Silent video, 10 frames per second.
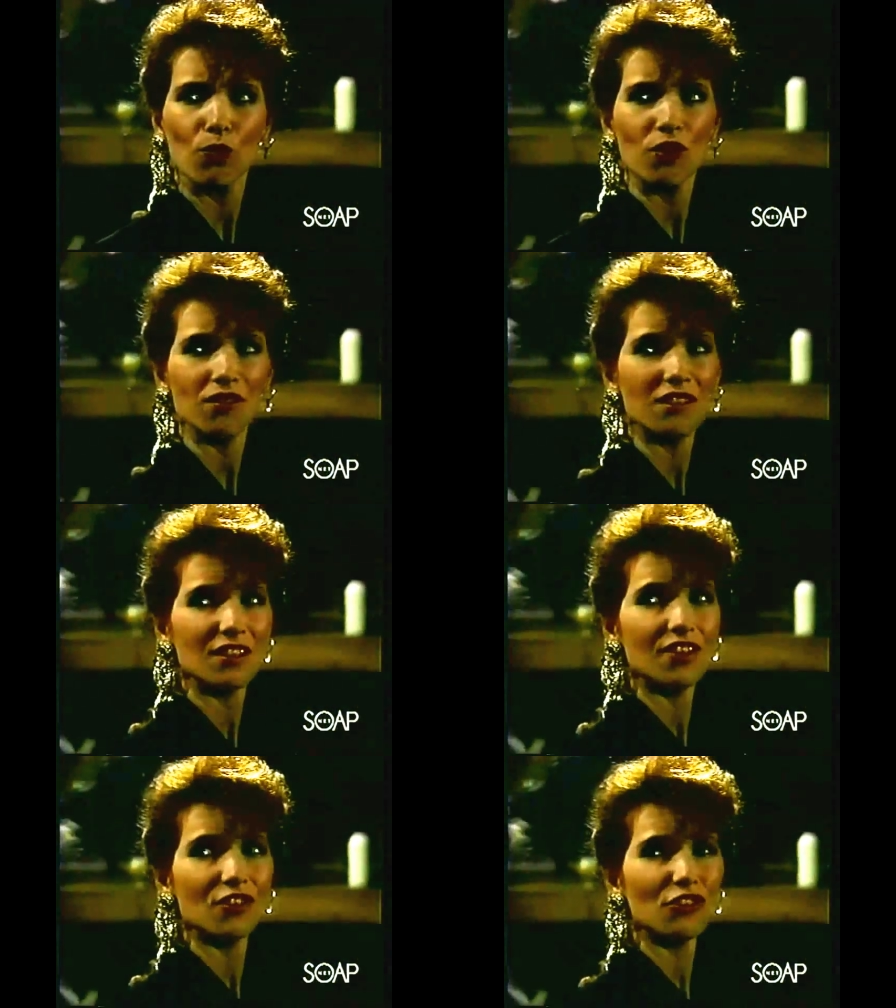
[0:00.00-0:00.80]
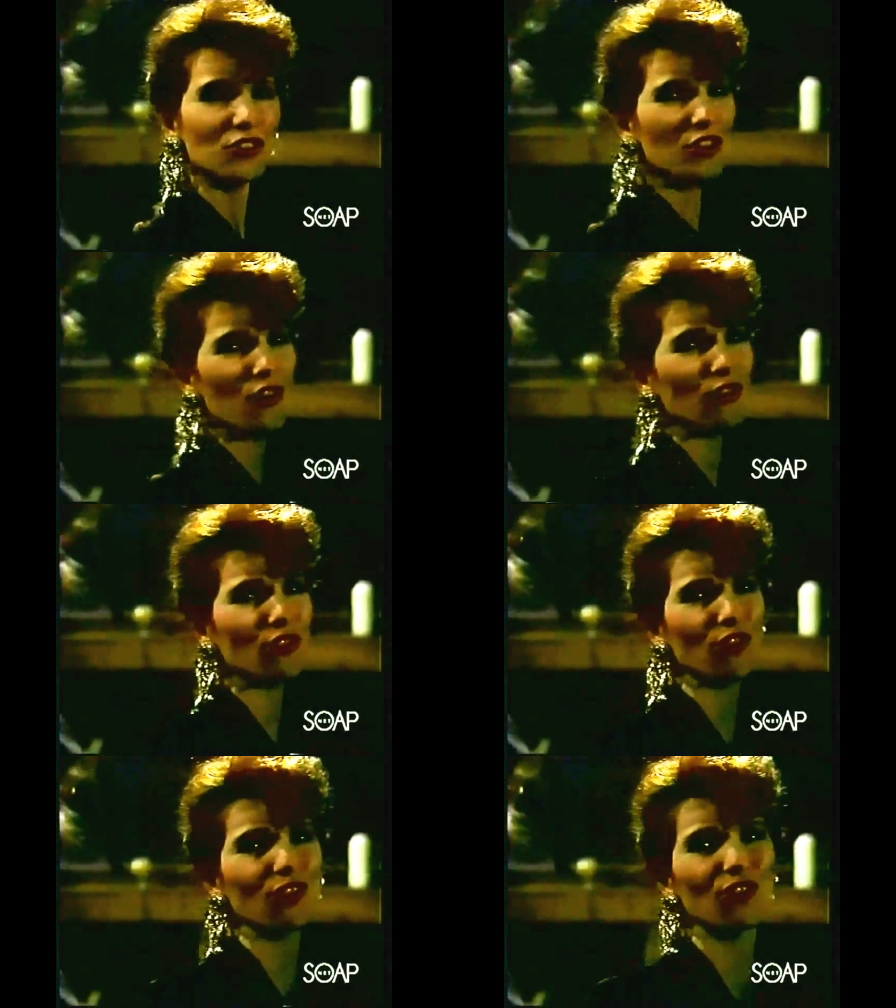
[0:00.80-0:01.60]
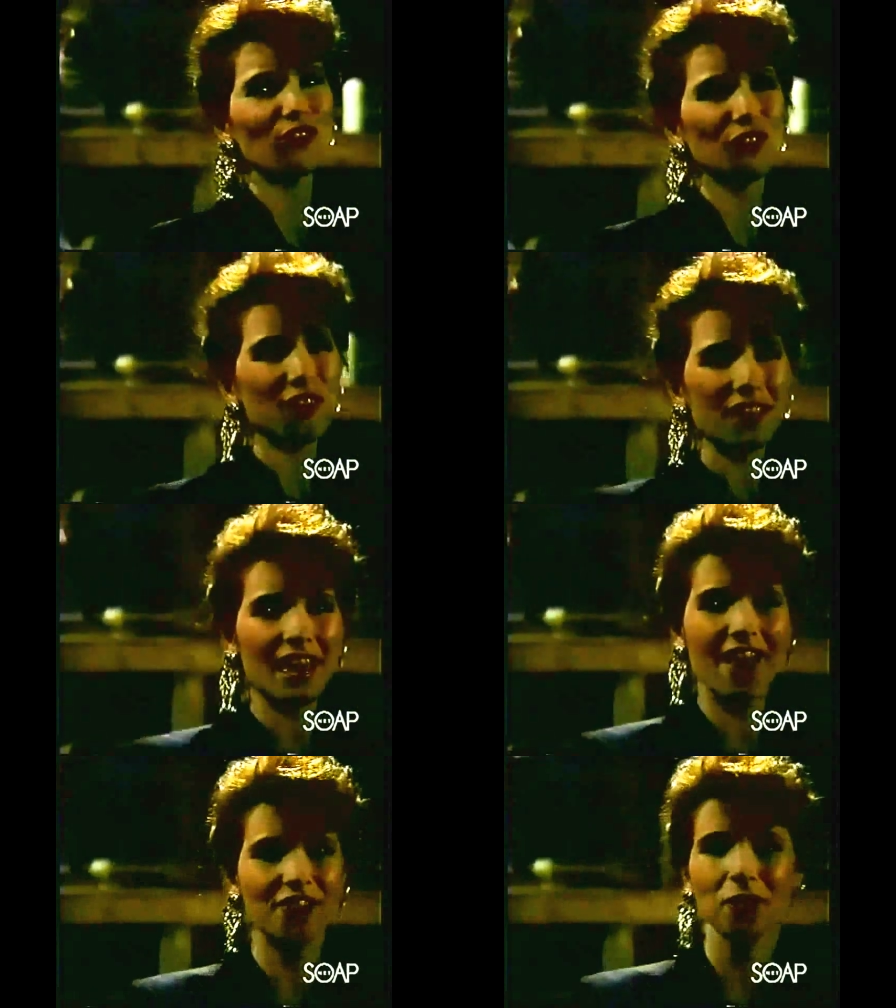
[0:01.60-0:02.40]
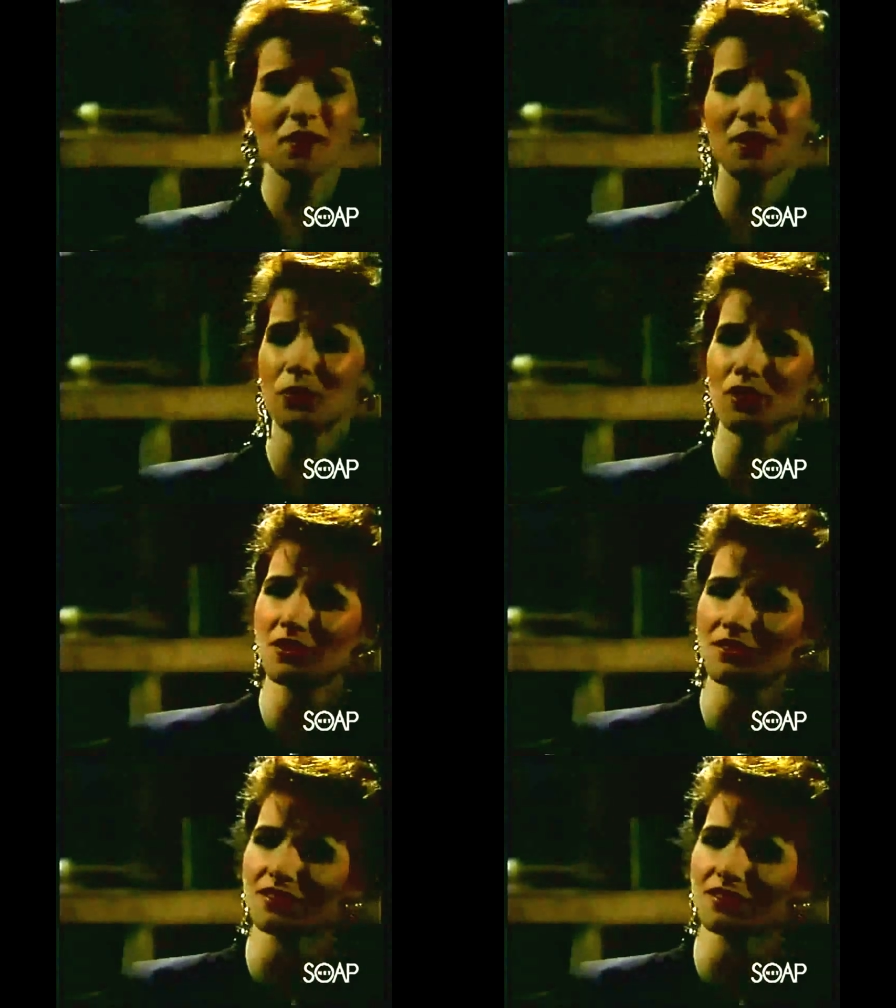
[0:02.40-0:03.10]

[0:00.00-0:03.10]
Well, you know, Cass and me, we're